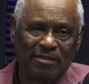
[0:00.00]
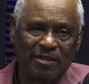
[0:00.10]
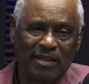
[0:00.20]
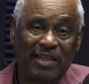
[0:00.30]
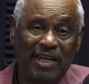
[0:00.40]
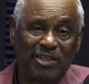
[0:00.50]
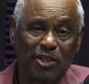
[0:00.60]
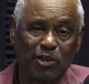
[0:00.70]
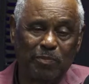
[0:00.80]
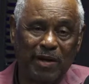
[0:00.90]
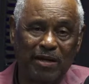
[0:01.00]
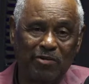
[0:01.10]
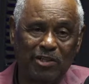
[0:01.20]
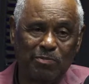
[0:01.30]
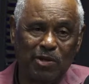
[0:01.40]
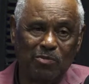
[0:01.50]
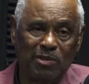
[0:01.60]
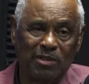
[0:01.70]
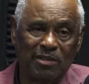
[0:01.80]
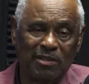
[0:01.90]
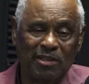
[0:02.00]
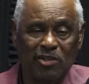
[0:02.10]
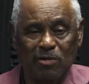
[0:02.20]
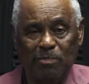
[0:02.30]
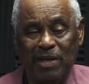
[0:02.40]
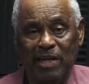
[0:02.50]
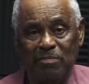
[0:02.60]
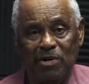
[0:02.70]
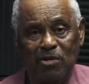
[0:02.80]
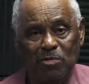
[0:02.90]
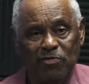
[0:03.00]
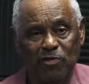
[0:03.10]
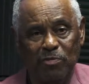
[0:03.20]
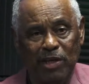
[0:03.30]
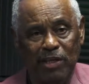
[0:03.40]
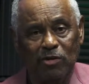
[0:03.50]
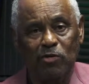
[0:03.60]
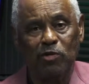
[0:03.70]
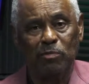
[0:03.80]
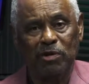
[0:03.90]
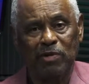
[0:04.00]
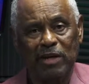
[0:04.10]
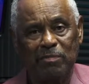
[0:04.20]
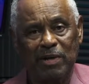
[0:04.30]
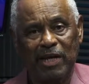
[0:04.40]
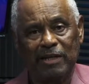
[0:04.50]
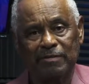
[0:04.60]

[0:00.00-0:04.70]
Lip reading: And that's his proudest moment. It's a bad moment for me. We'll be right back.